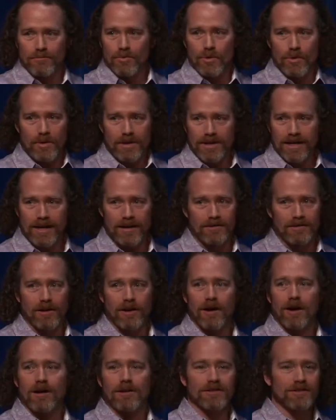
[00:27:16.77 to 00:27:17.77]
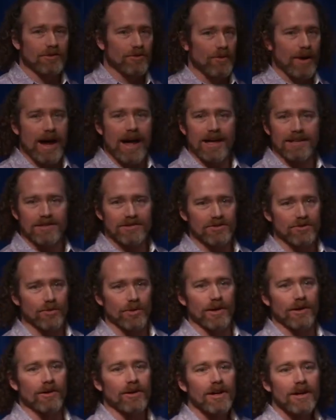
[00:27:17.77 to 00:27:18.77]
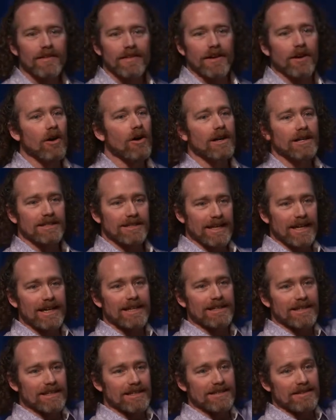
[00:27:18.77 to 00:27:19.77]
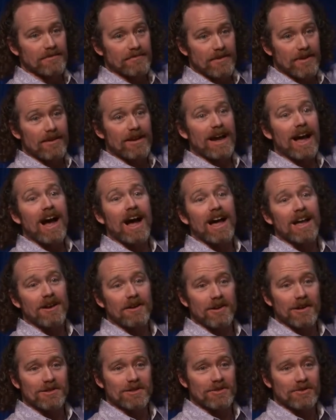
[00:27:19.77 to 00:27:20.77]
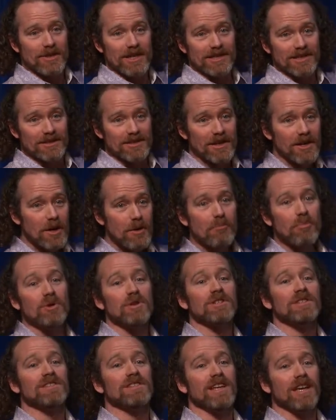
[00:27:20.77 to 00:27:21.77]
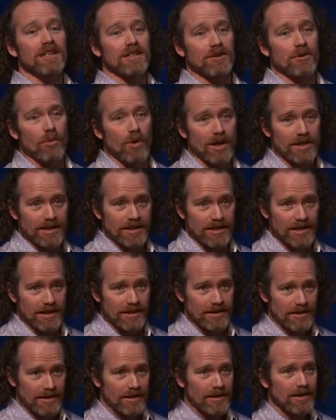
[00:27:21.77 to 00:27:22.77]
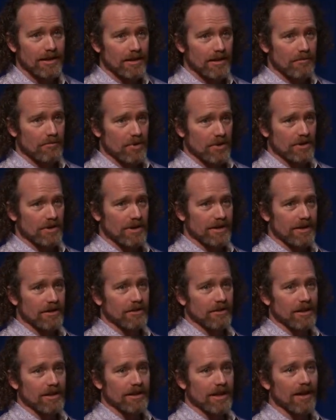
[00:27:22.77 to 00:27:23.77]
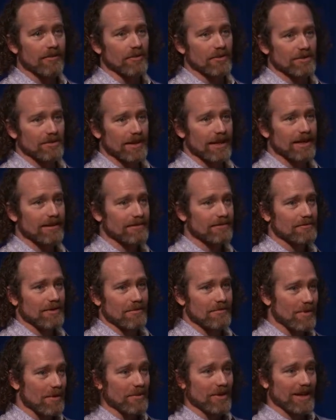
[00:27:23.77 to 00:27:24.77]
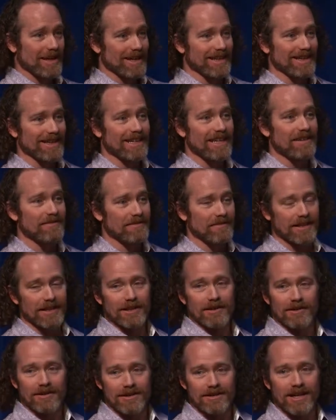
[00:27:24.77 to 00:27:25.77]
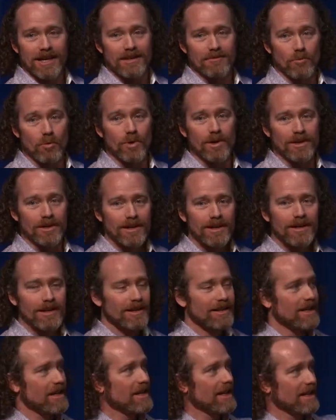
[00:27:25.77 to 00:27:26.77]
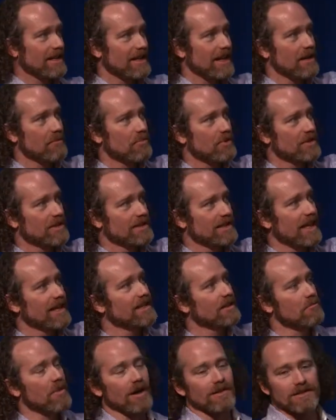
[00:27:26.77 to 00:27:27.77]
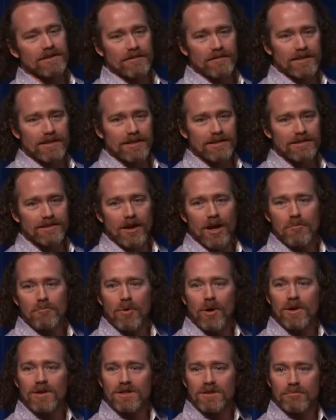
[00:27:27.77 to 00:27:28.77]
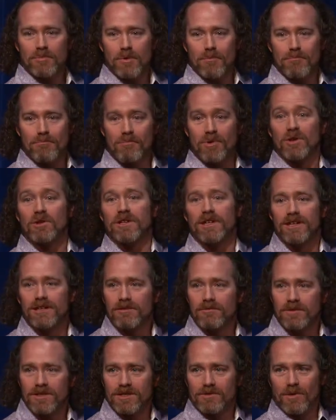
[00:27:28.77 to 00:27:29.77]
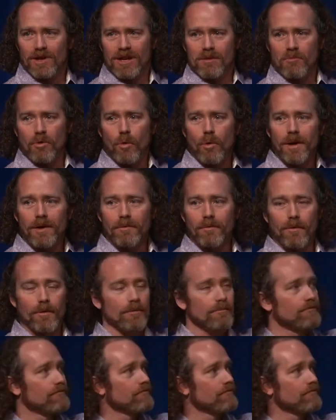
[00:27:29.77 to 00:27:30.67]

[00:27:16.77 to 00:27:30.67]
Broken down logs, grass, soil. They all contain these to very high concentrations, percent quantity per levels, right? I'm looking at leaf litter and wood. They contain percent amounts of these, not parts per billion, which is what I'm going for.